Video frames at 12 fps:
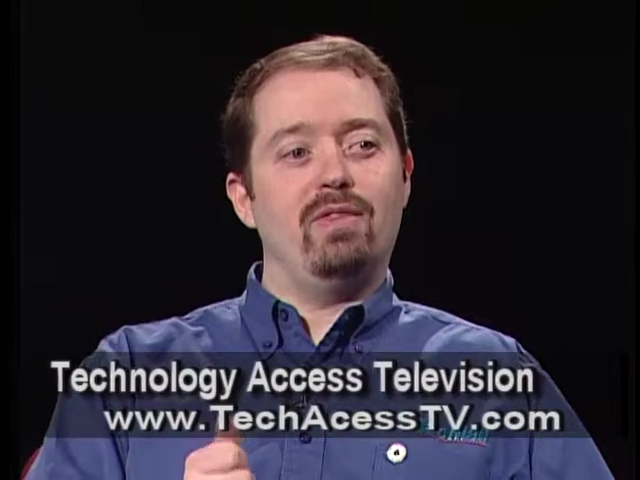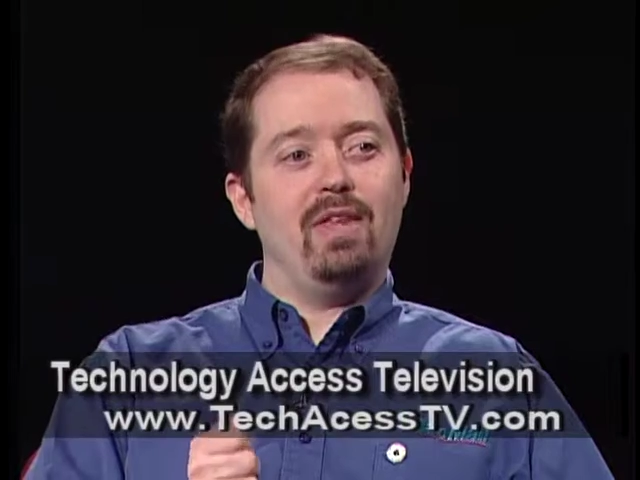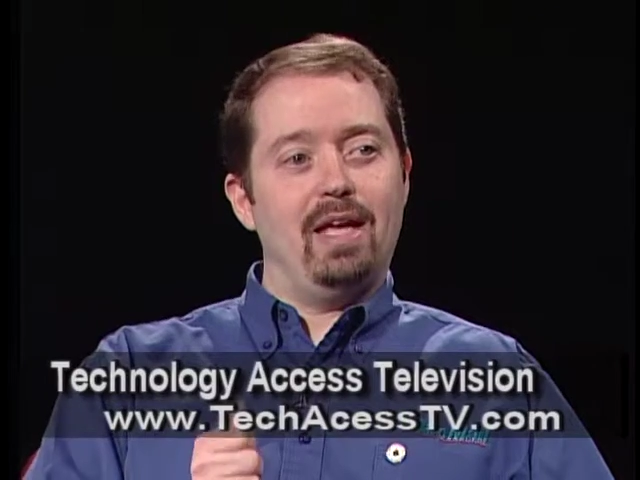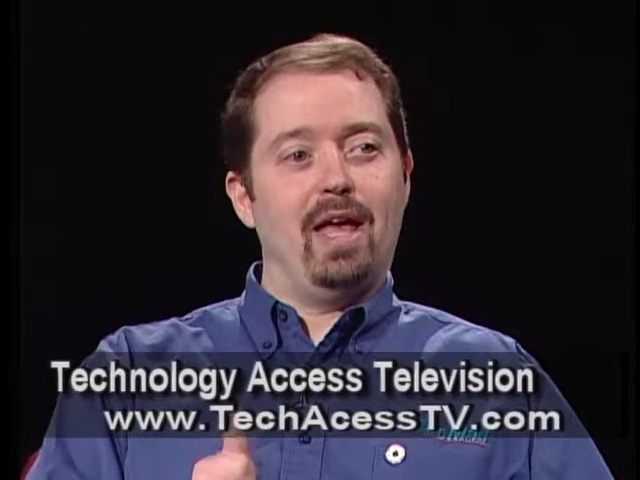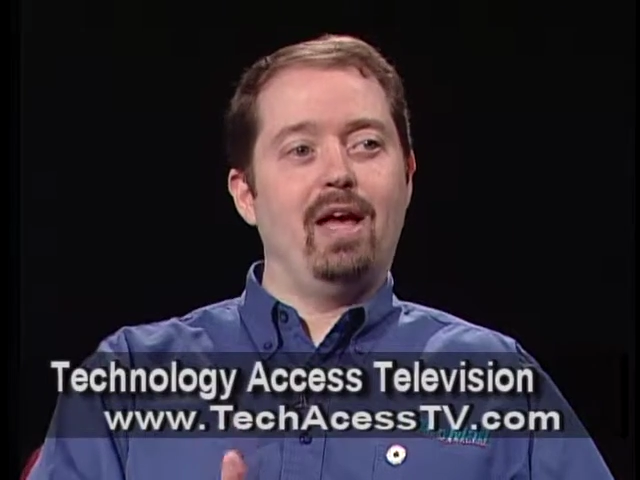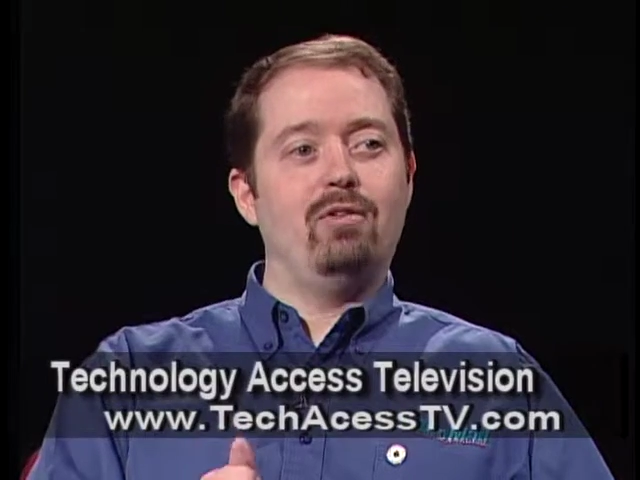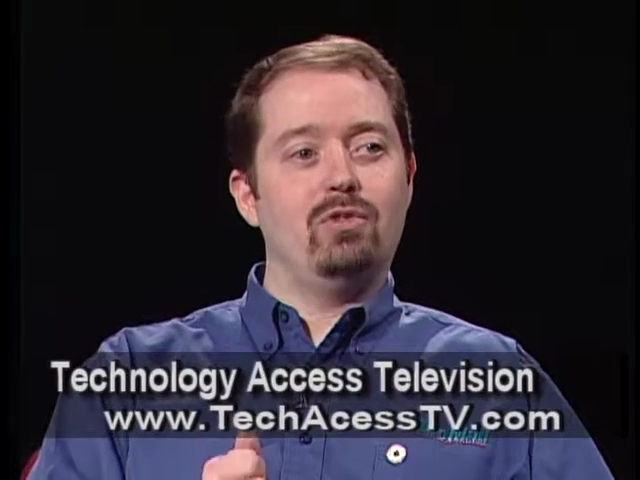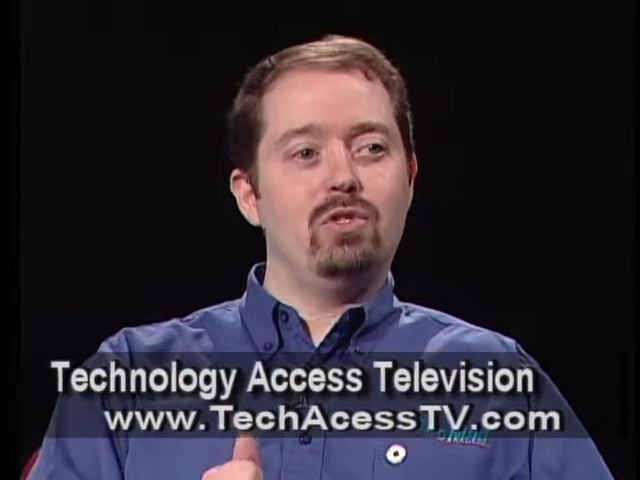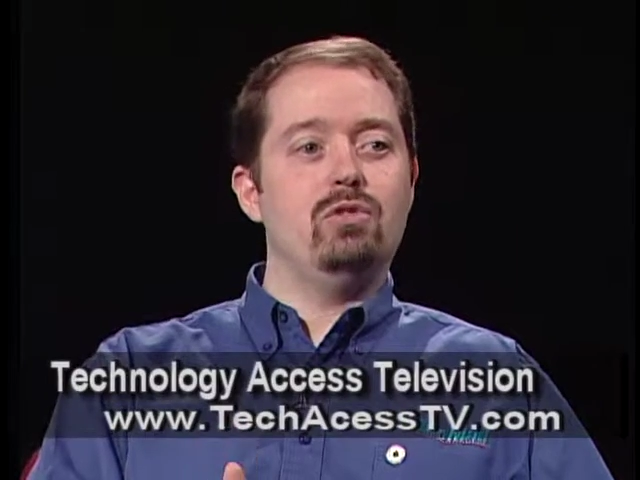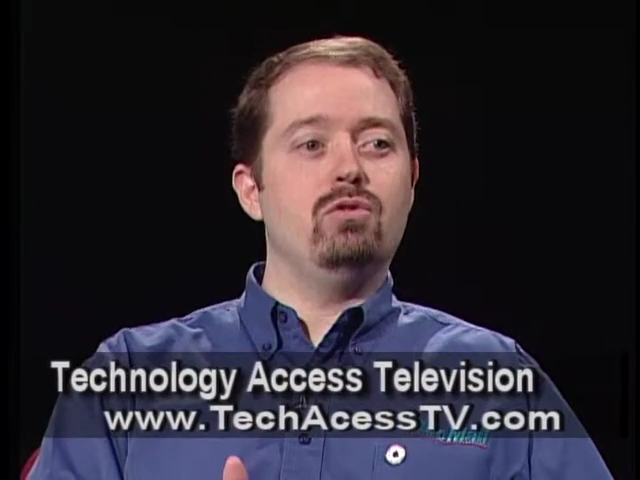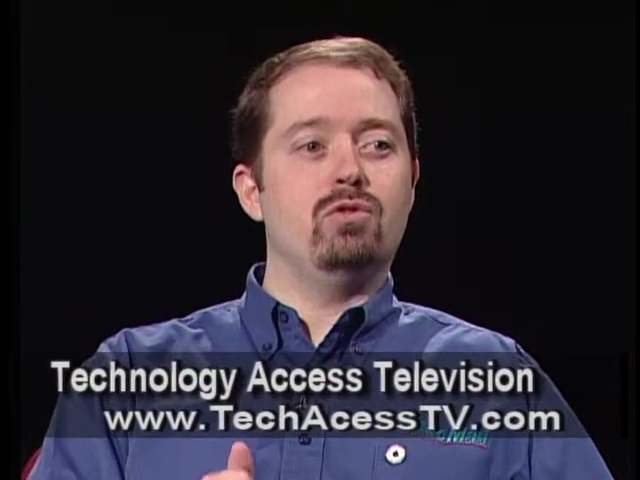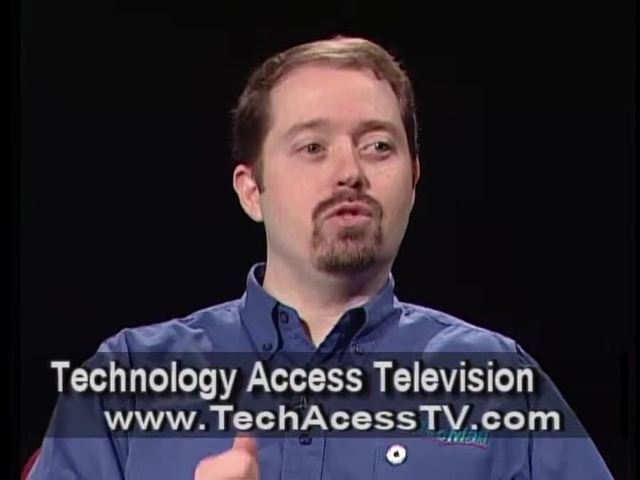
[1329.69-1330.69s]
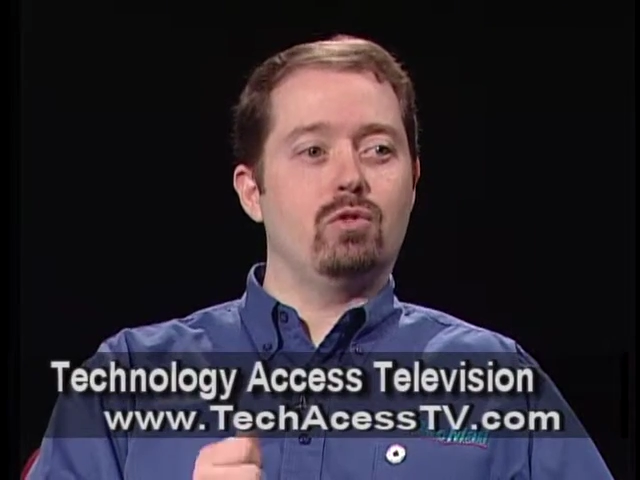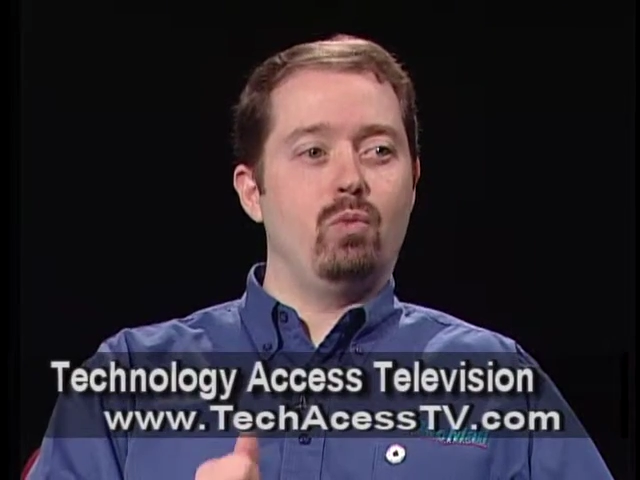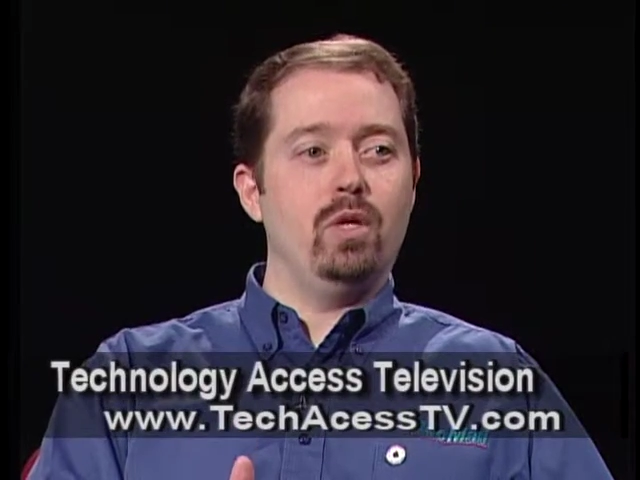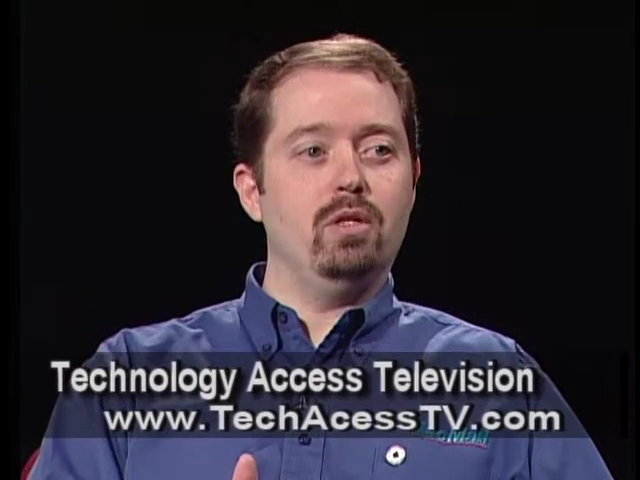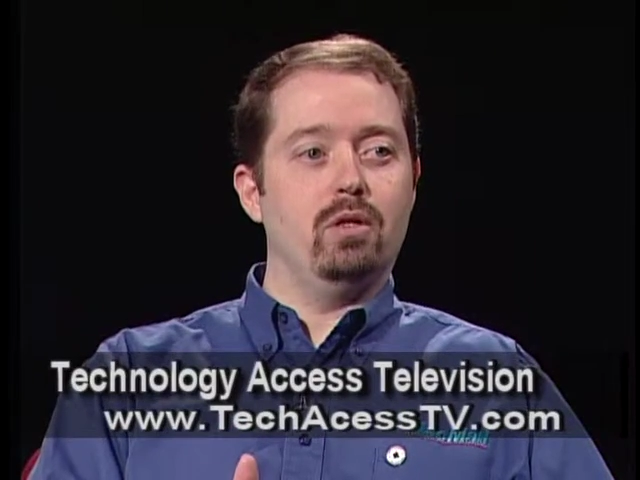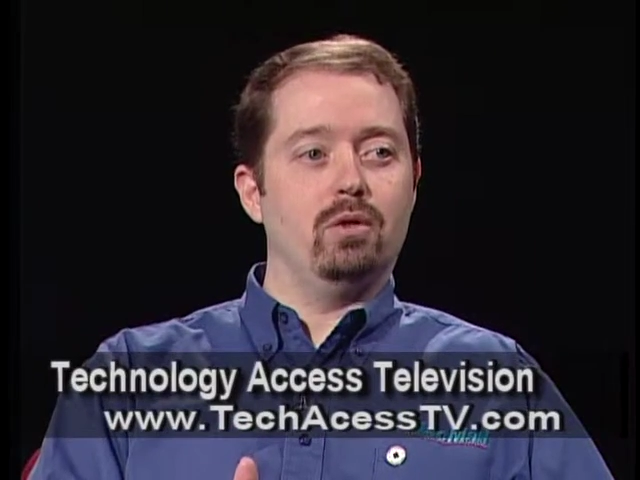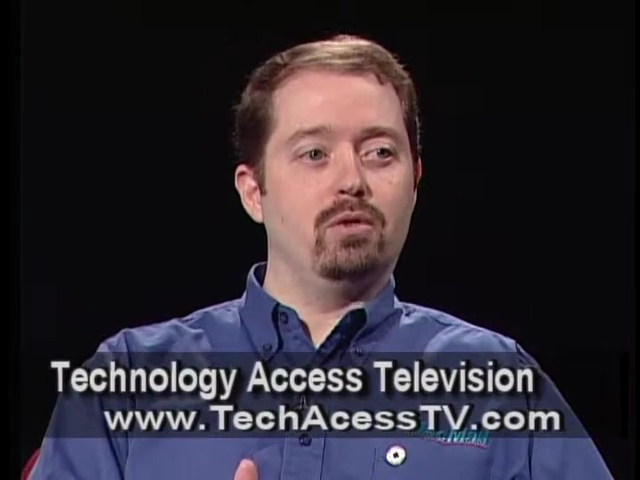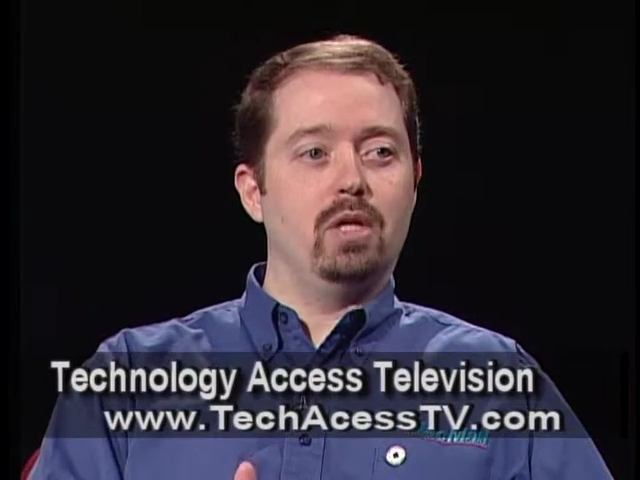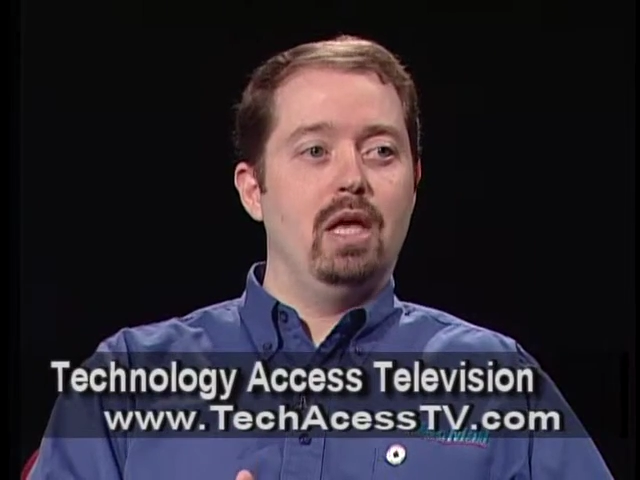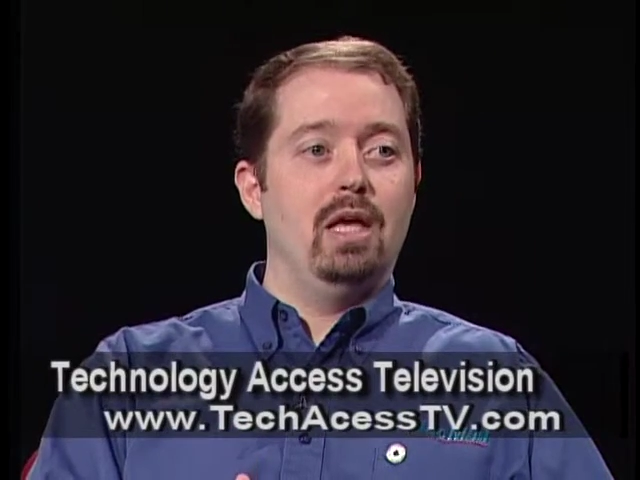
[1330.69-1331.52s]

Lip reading: they have to use that's Windows.